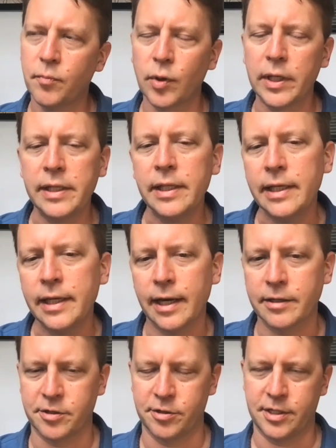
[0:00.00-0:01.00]
breathing
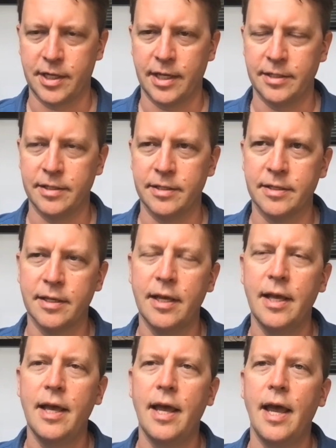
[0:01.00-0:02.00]
exercises,
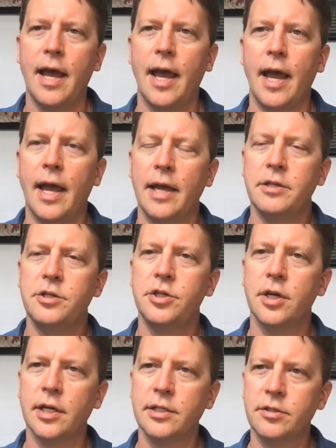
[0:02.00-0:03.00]
and
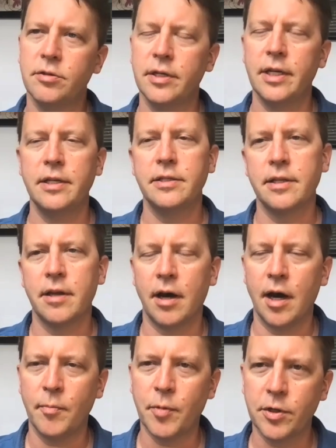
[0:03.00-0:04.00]
just took it as an
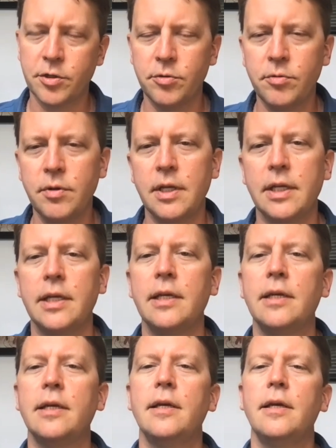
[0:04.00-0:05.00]

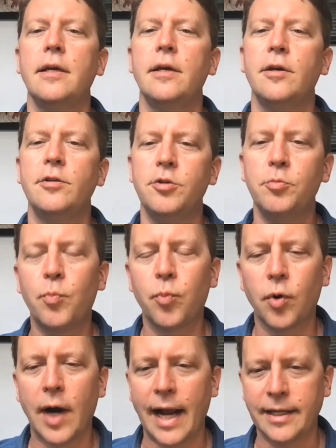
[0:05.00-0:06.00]
opportunity to
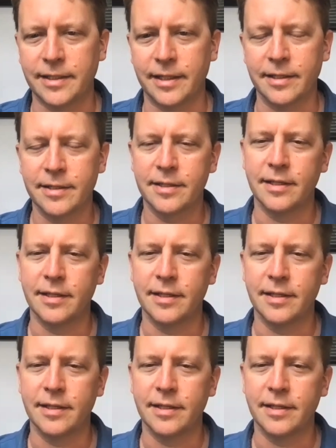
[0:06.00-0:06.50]
practice.